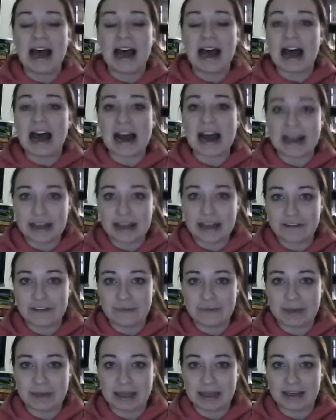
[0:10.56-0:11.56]
I have
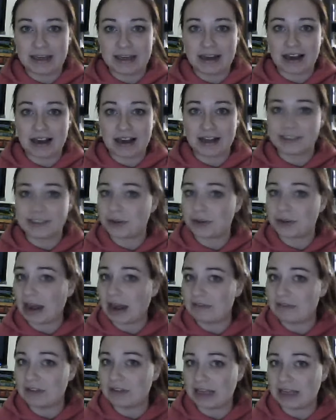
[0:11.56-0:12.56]
been uh,
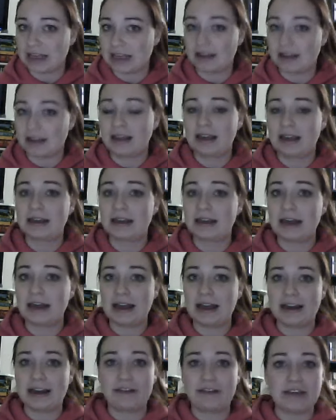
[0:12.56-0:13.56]
traveling,
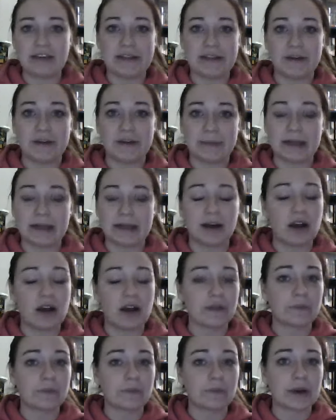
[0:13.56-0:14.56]
and I've either been
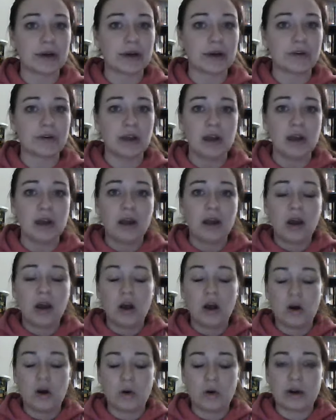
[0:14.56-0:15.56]
on the road
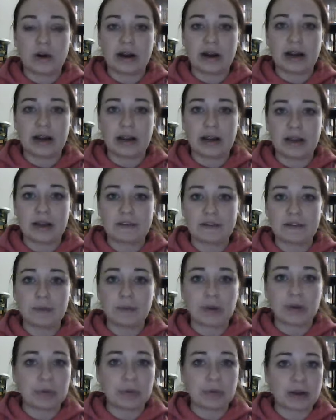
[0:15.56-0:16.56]
or
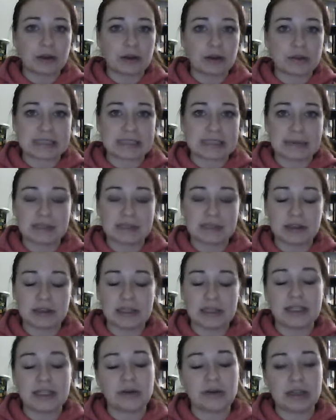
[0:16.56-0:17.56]
somewhere where there is
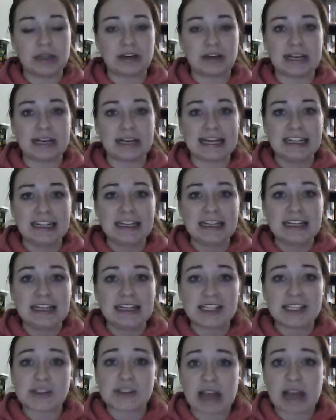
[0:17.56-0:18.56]
absolutely no internet,
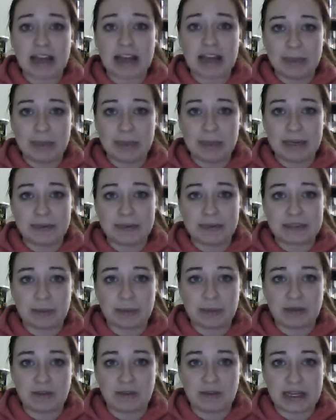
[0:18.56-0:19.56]
so I haven't been able to
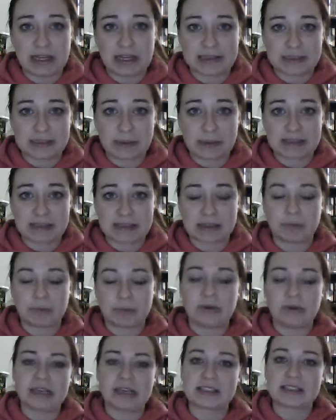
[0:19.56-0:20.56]
make videos the past couple
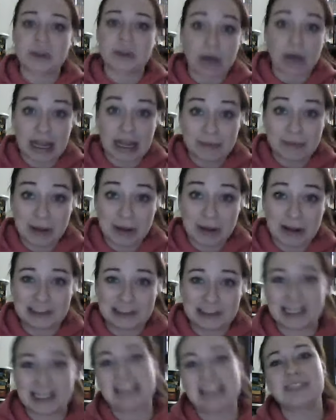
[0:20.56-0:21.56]
weeks. So I
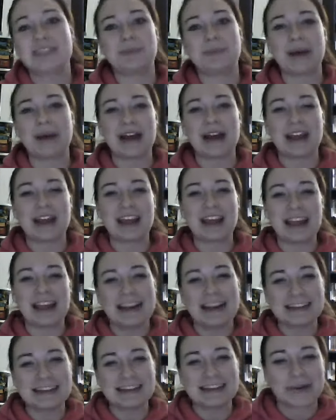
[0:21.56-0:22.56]
apologize, but
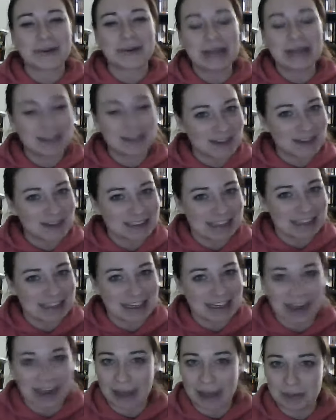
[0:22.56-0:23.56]
it is twenty
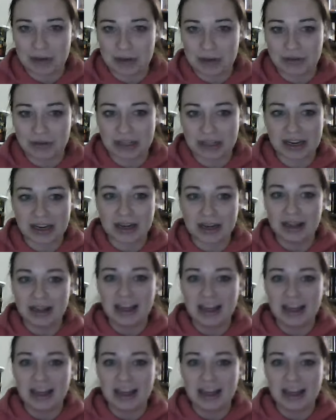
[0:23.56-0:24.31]
thirteen. Happy New Year.